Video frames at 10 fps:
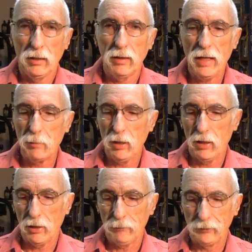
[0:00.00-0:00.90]
tape
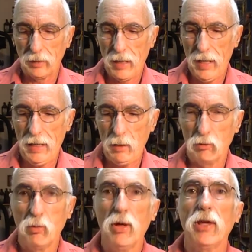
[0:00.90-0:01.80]
player, and it
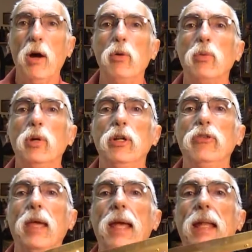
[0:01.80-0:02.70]
was one of the older
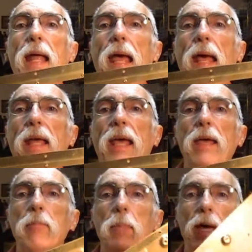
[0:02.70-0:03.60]
ones, and it had
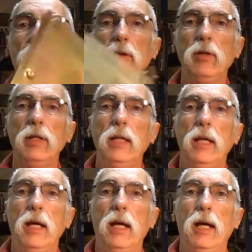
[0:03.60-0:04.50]
a metal
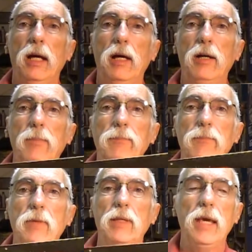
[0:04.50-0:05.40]

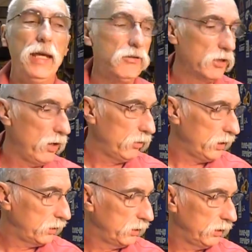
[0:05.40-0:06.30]
case on
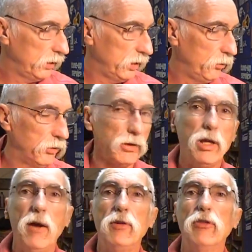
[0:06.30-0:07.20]
it with the
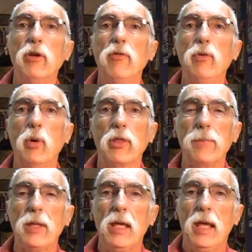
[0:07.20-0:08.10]
cover and so forth.
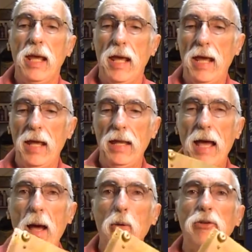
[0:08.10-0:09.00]
And
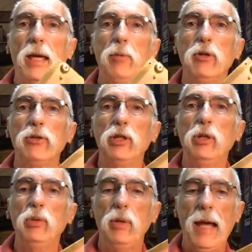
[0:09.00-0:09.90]
I was able
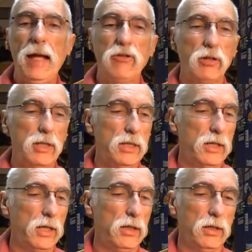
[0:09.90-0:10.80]
to actually
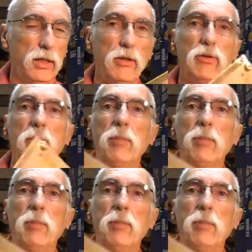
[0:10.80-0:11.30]
get some